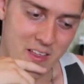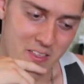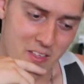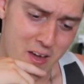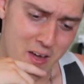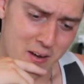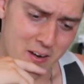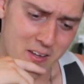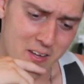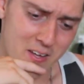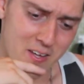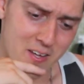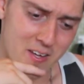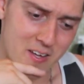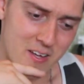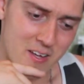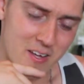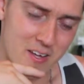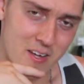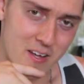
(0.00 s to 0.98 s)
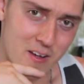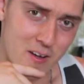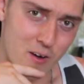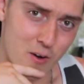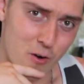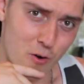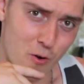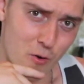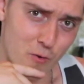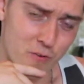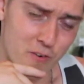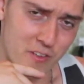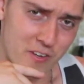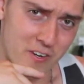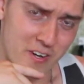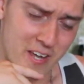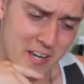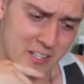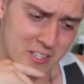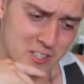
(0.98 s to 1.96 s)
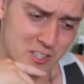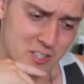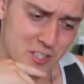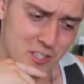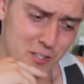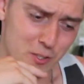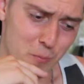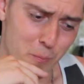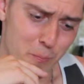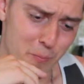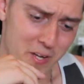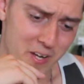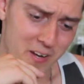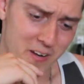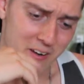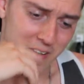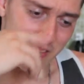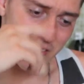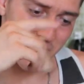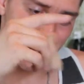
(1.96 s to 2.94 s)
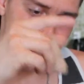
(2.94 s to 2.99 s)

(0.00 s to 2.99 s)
Then, over the next little bit,